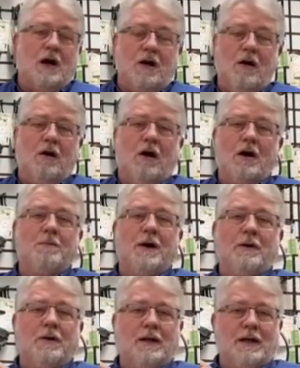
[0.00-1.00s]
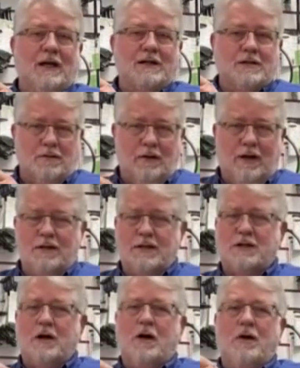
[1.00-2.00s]
rock hard, but as the ground
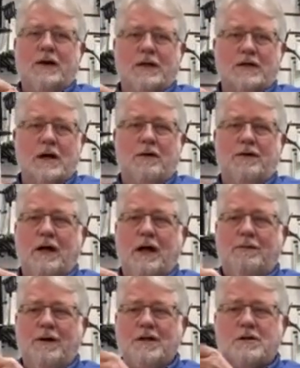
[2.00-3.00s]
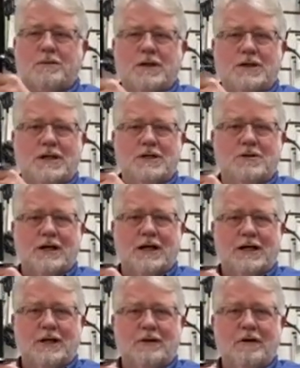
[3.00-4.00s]
is thawing and softening up, these are much easier to
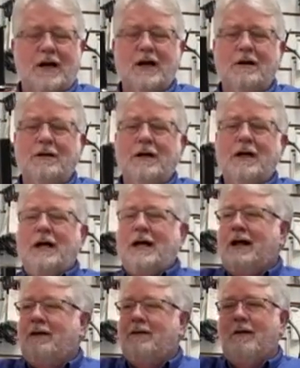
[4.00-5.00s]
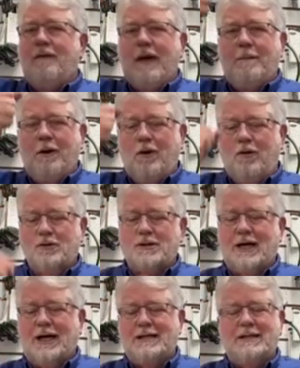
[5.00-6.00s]
get in the ground. And then that pole
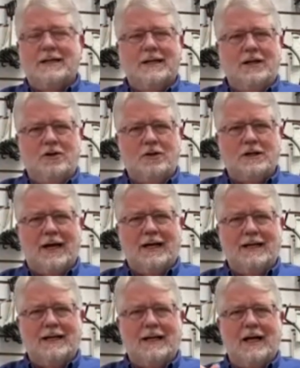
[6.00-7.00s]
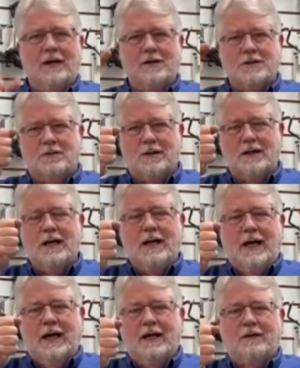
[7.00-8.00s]
slides in and you tighten it down so it,
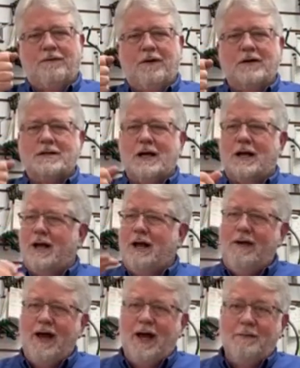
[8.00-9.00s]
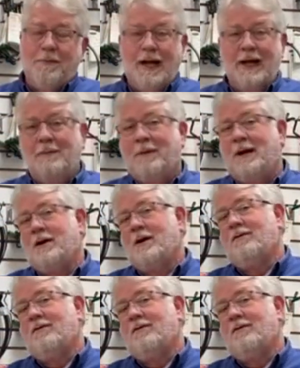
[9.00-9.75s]
and it's very solid. I've had mine in my